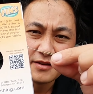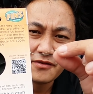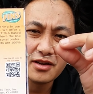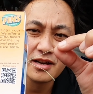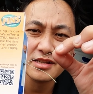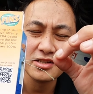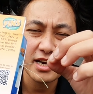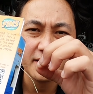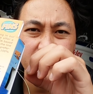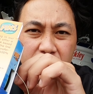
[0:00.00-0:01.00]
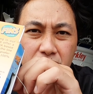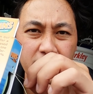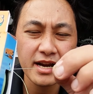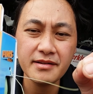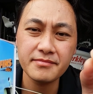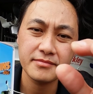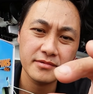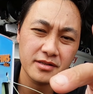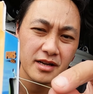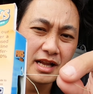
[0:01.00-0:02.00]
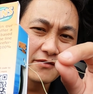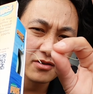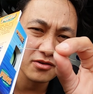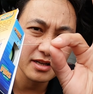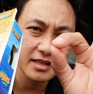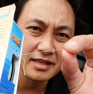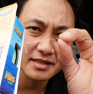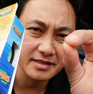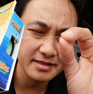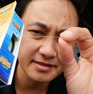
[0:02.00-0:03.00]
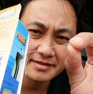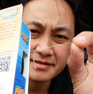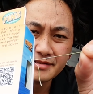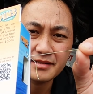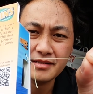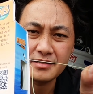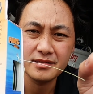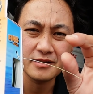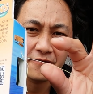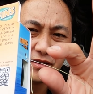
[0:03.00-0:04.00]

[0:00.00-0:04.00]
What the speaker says: If you guys are chasing some braid, go and have a look at these. The